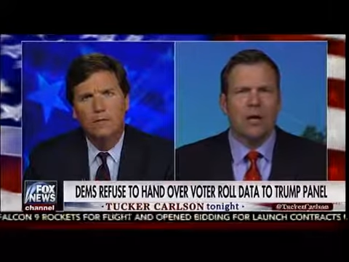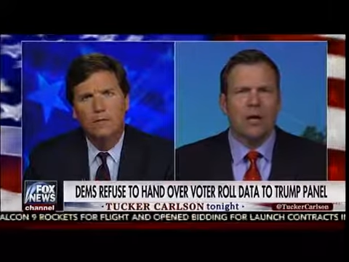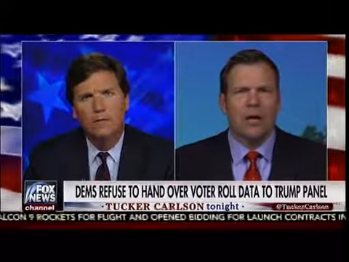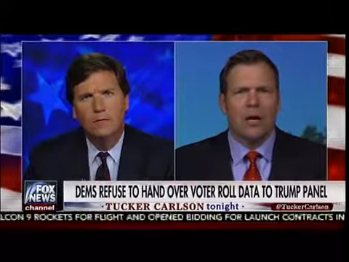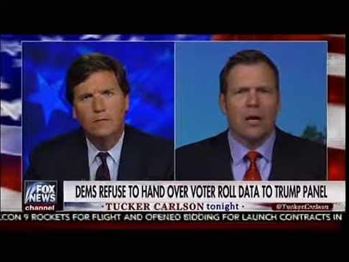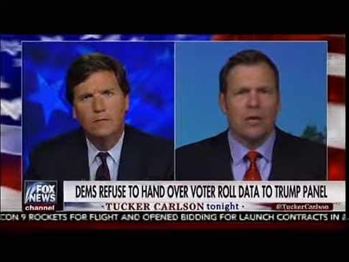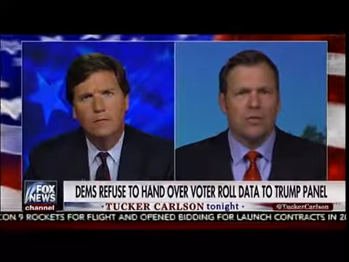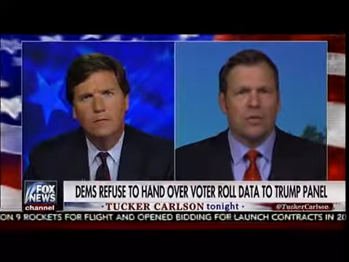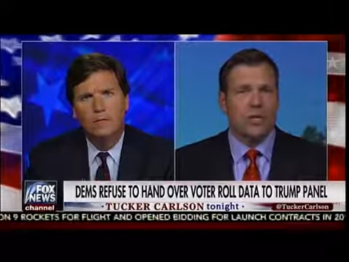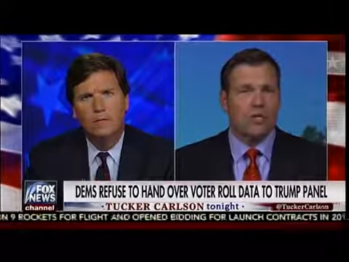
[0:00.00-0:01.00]
Speaker 1: uh,
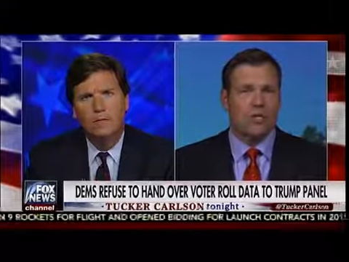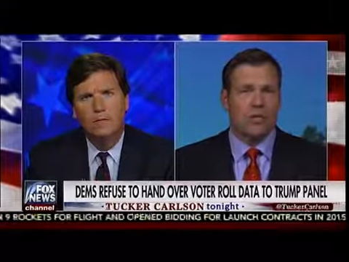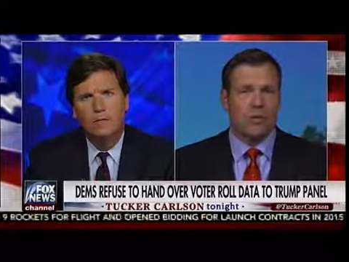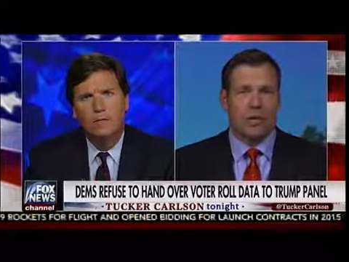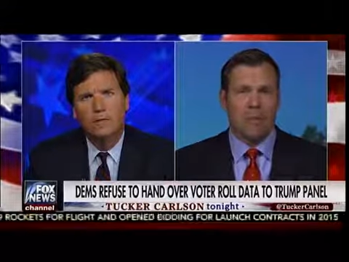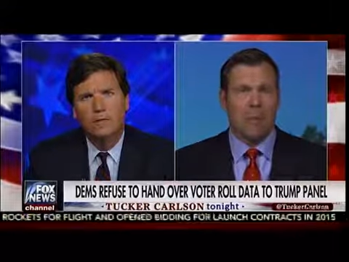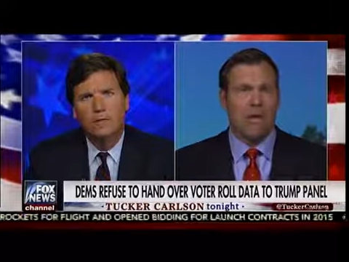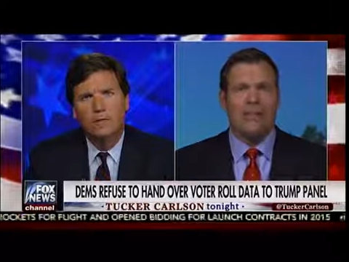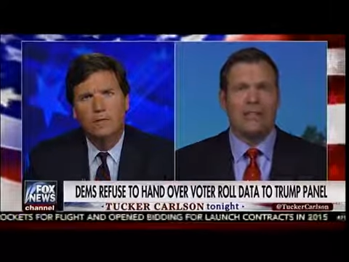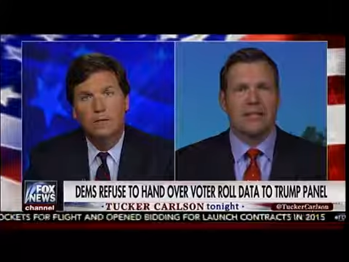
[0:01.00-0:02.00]
is just the
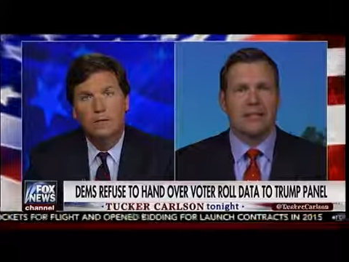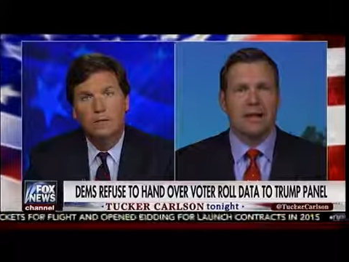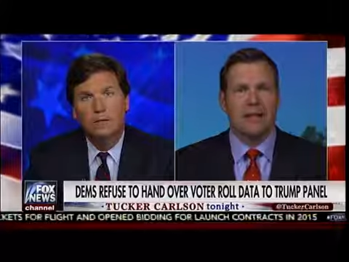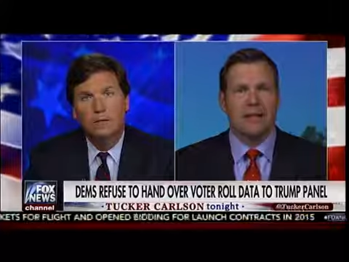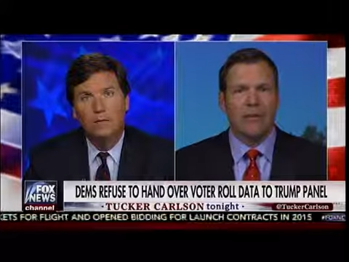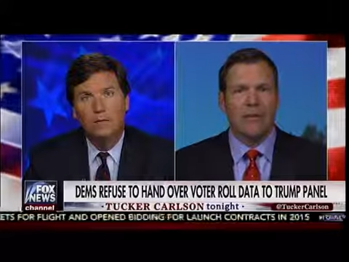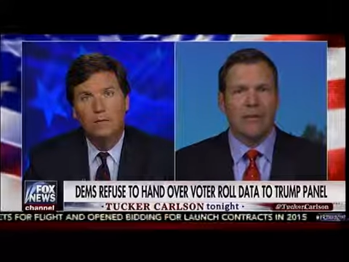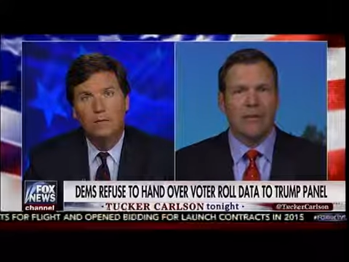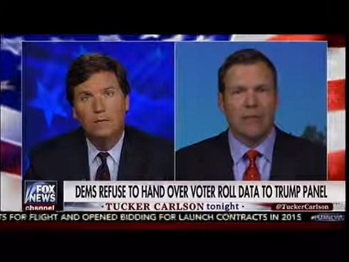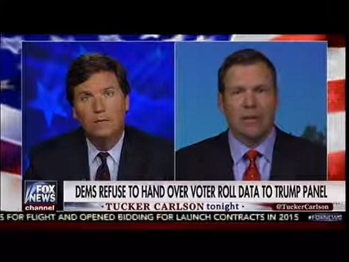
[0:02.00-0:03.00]
basic
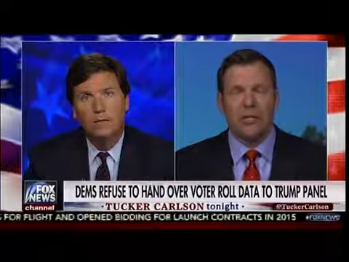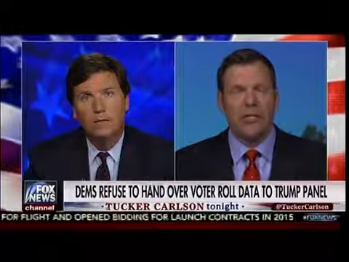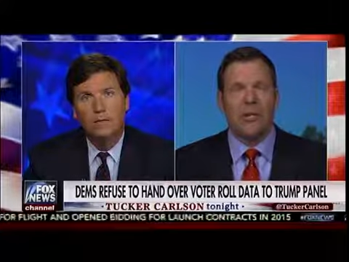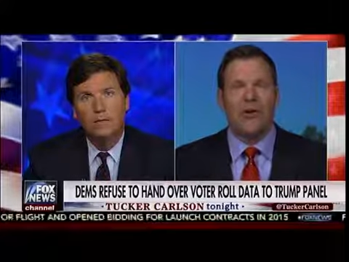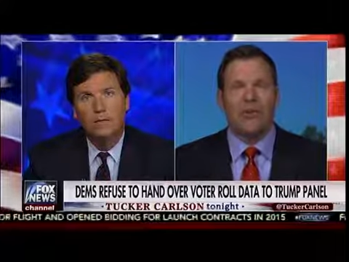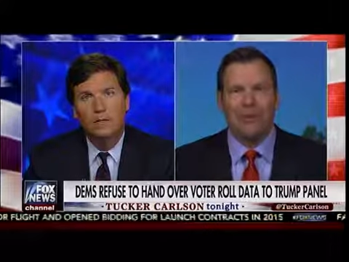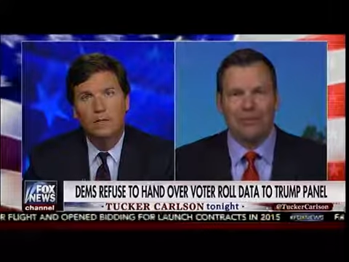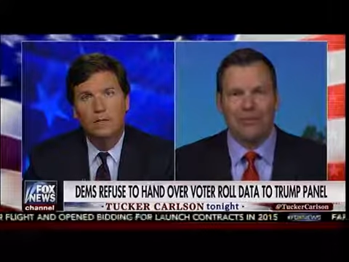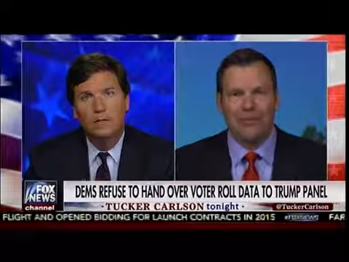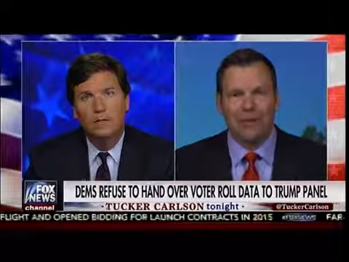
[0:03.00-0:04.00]
identifying information that's already
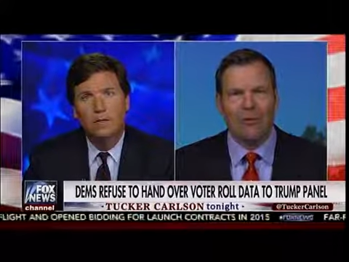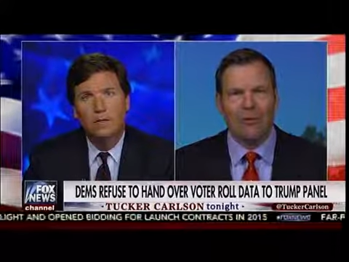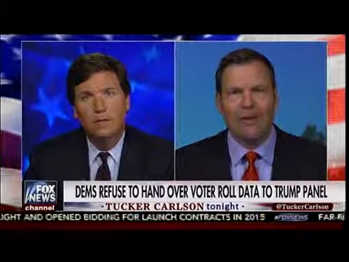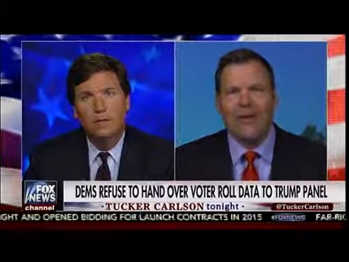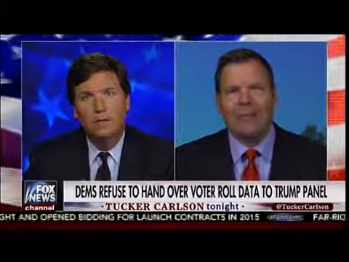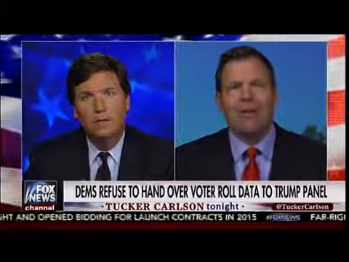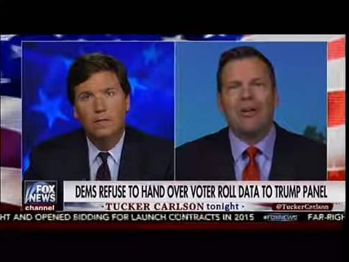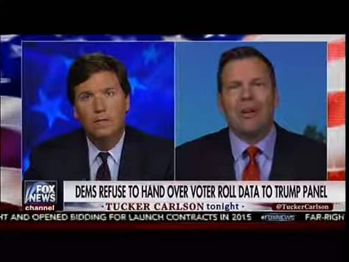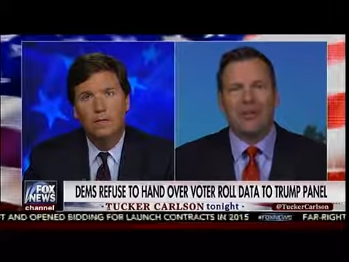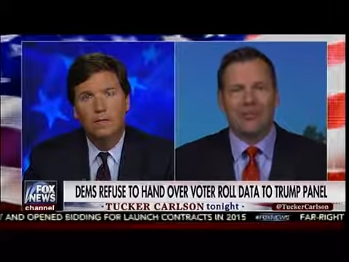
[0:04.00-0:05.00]
publicly available.
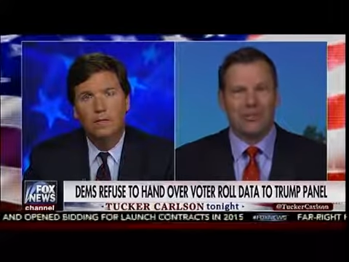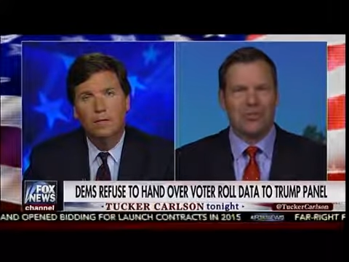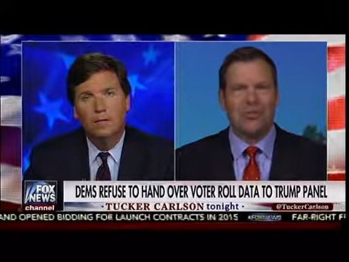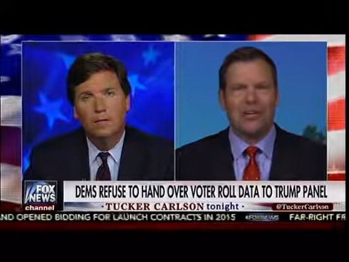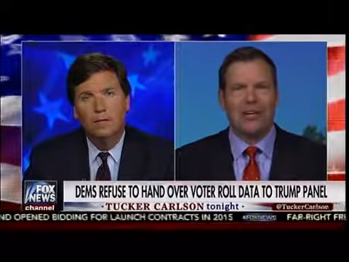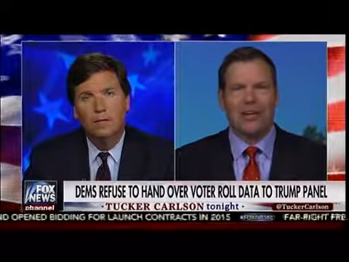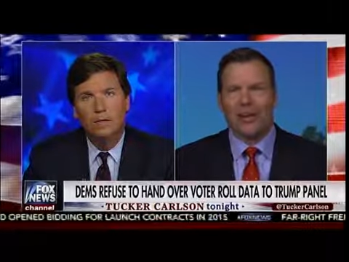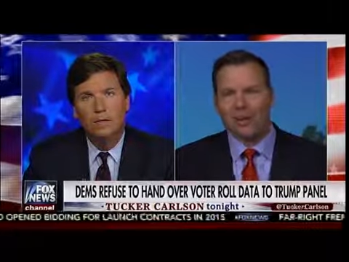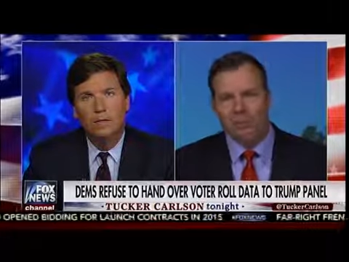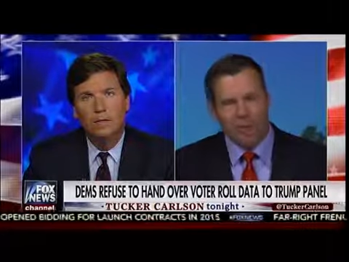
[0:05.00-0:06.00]
Anybody on the street
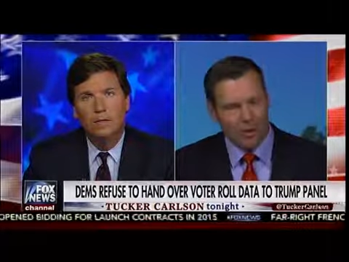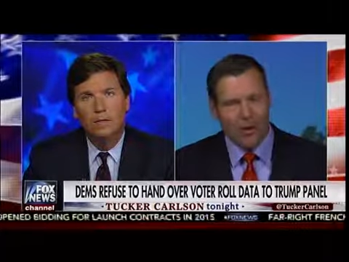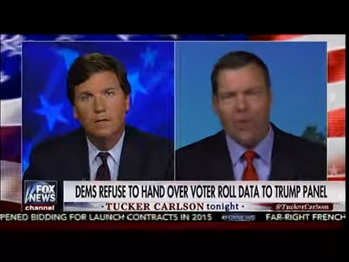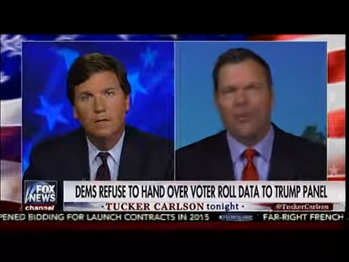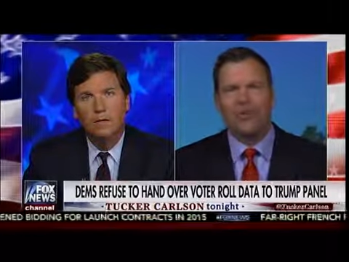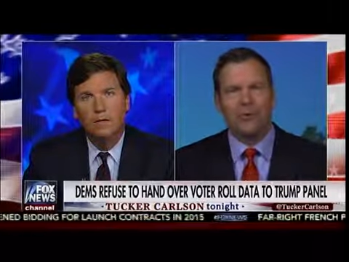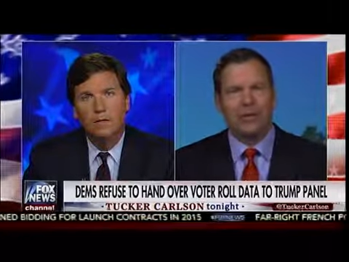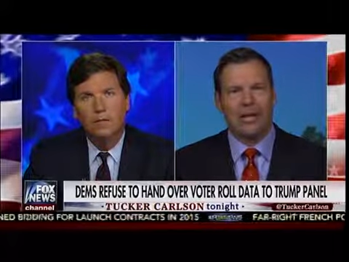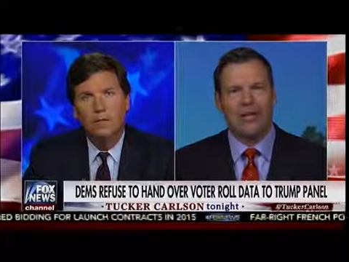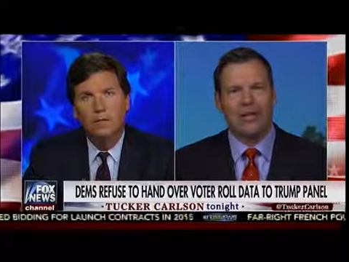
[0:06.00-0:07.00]
can go into
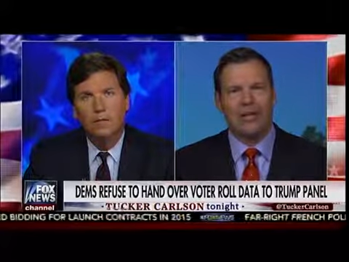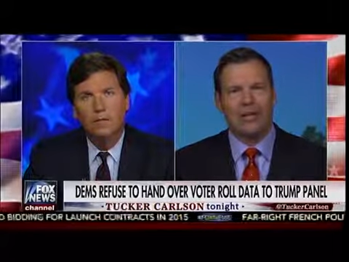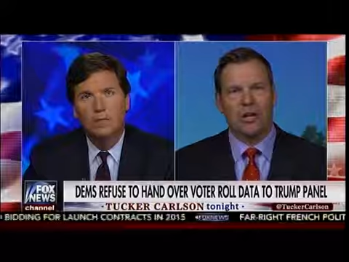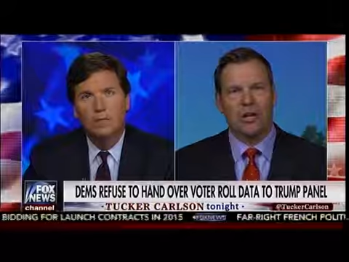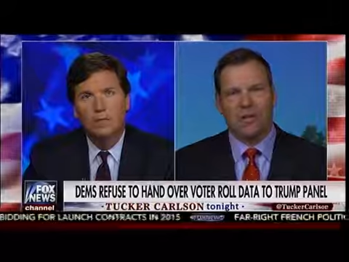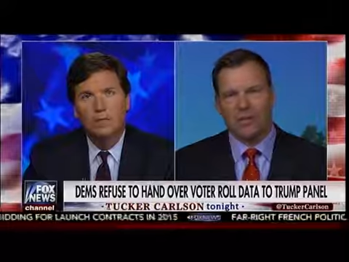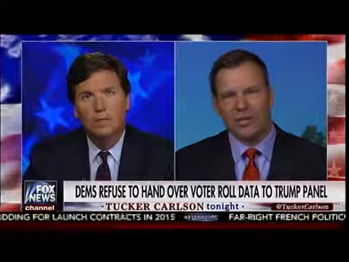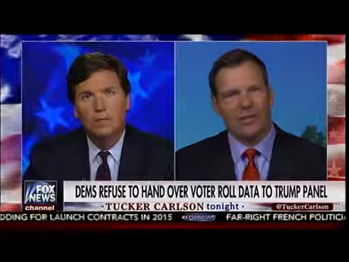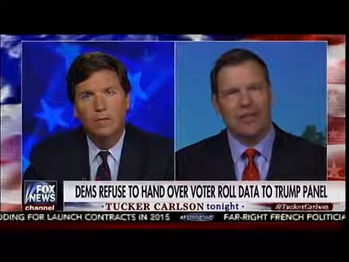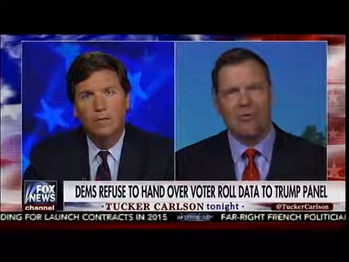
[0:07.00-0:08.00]
a county election office
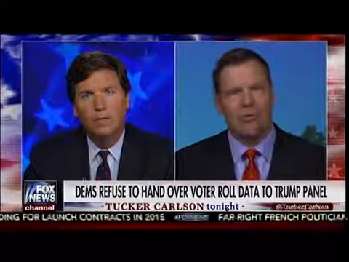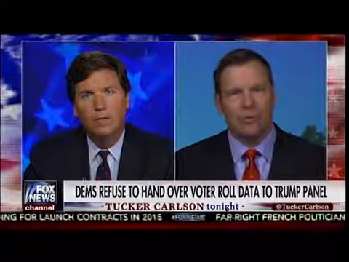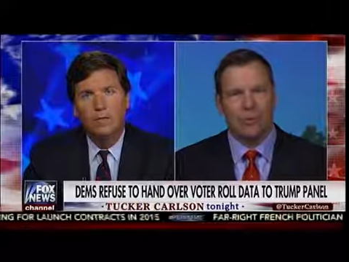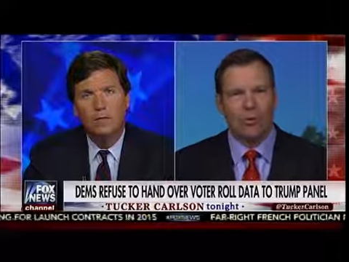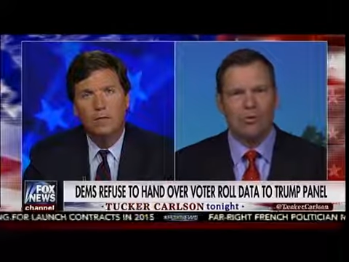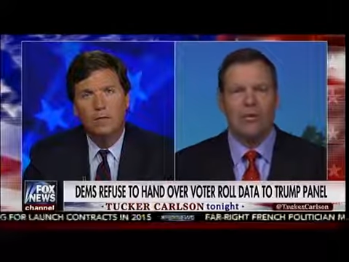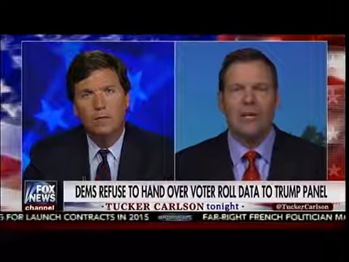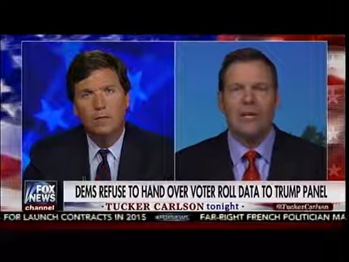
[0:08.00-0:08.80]
and get the voter rolls.